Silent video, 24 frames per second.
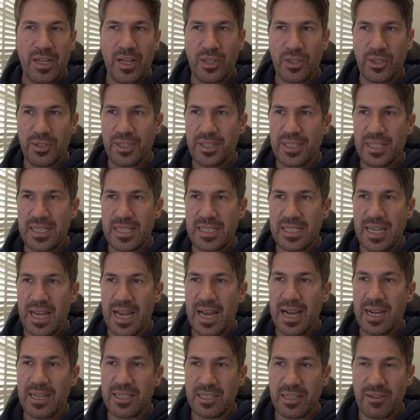A lot of these
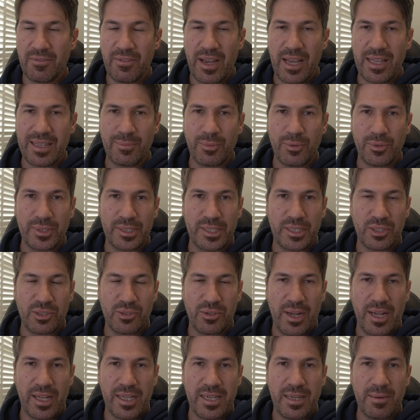aren't available in
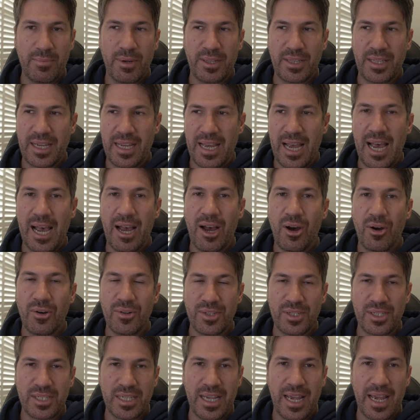Australia, but they are
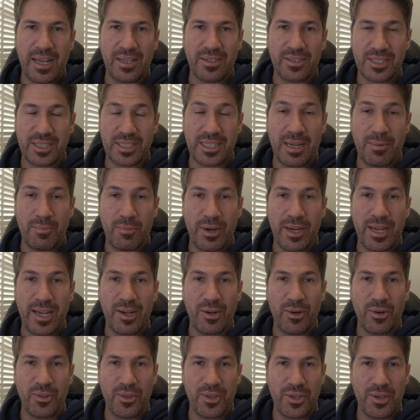on sale somewhere
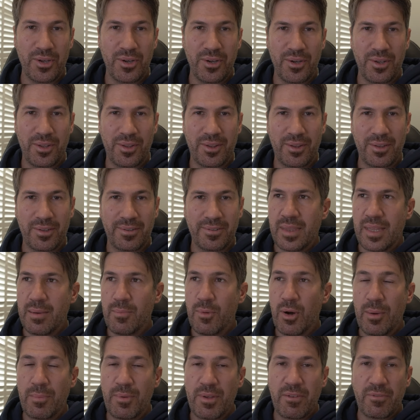on the earth. There
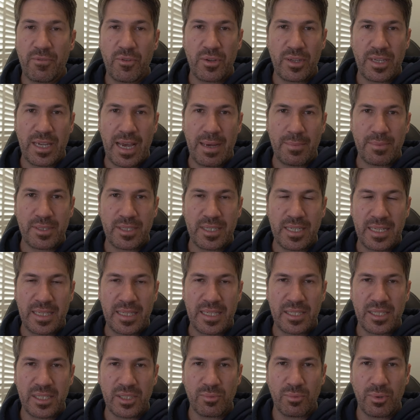might be a few gaps in
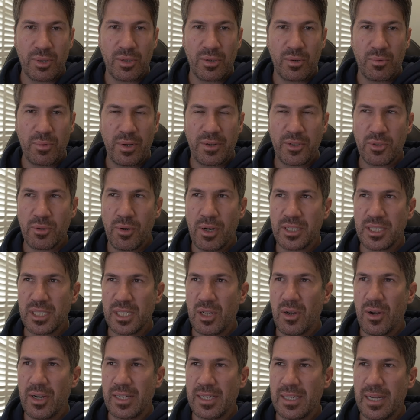this as well. We tried to
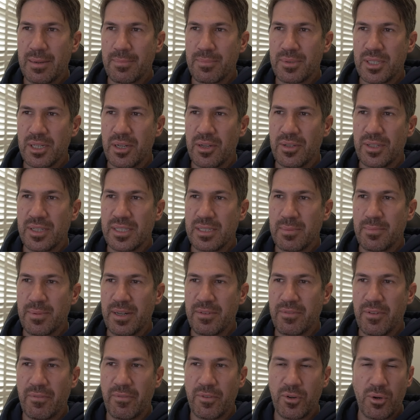line it up so there's a bit
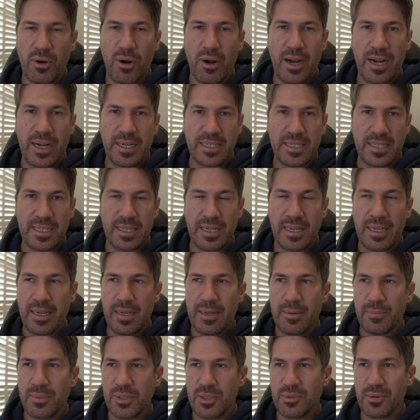of a variety
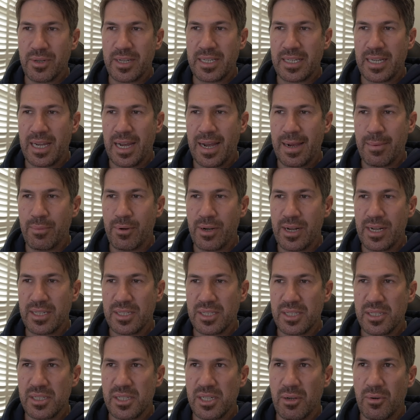between car
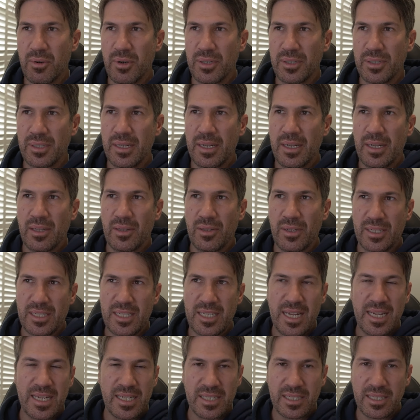brands and so on, like
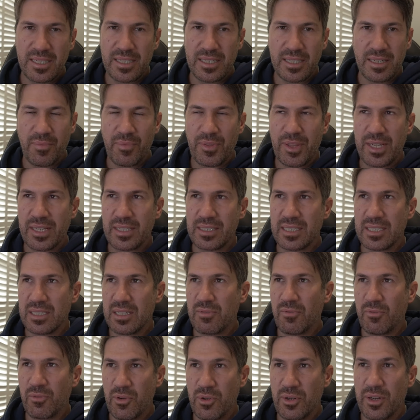Teslas and things. There's
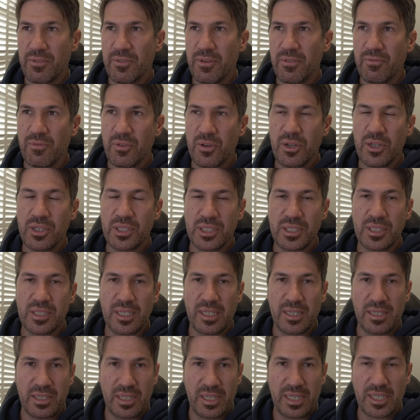a few different versions
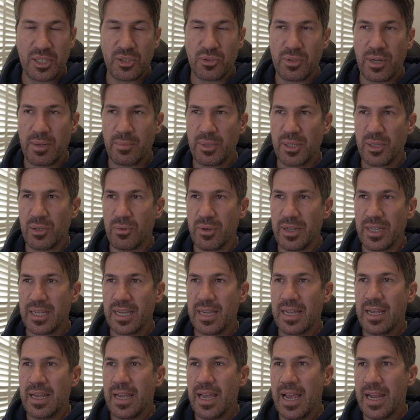that are extremely quick,
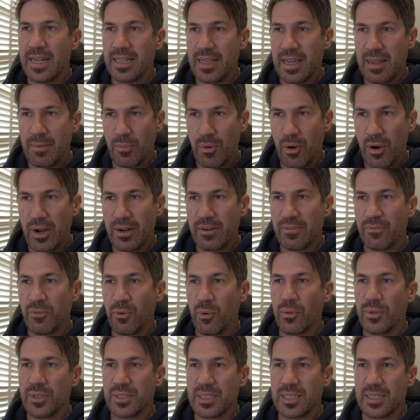and they might
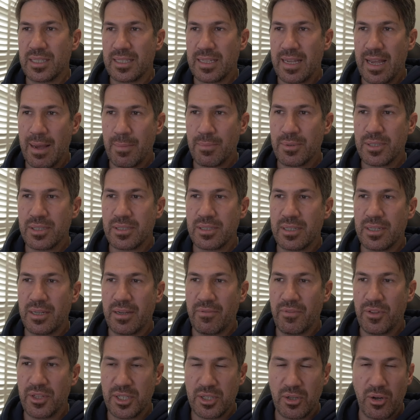fall into the gaps
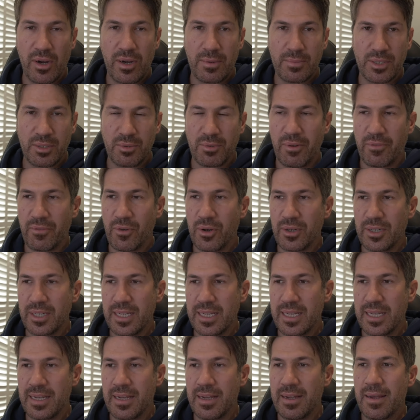of the times that we've got
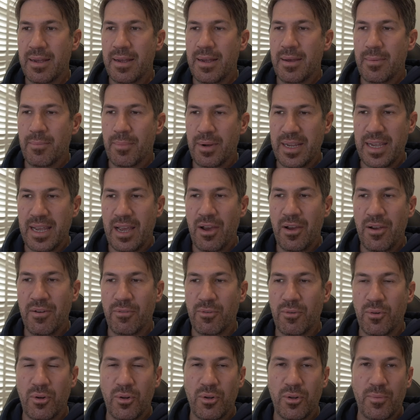here. But yeah,
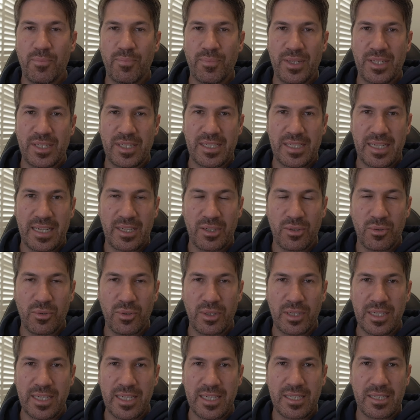overall, this is a
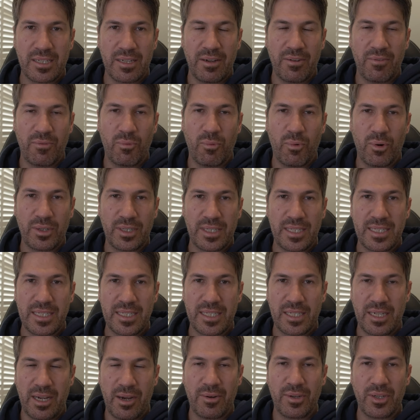good list of what
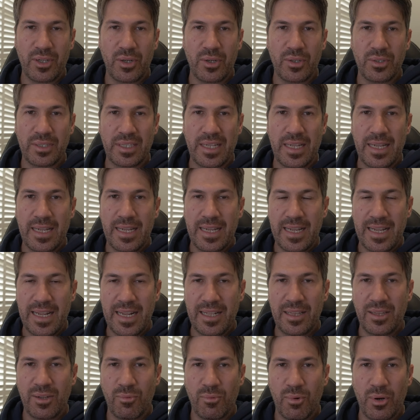is going on
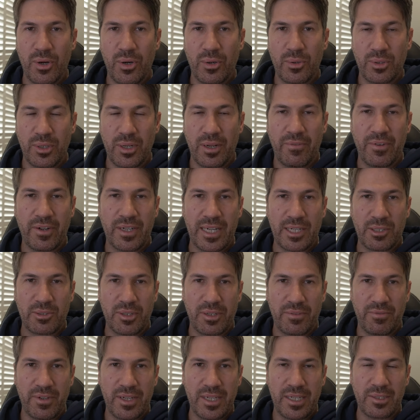in the world of
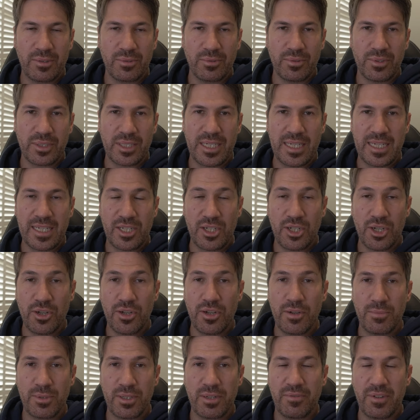electric vehicles in
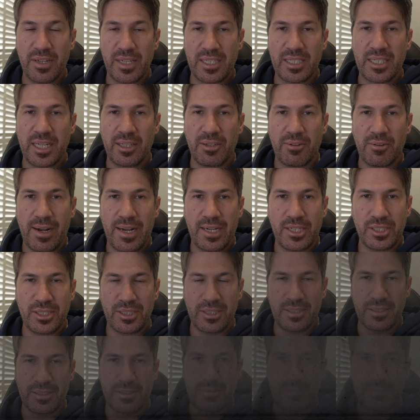terms of acceleration.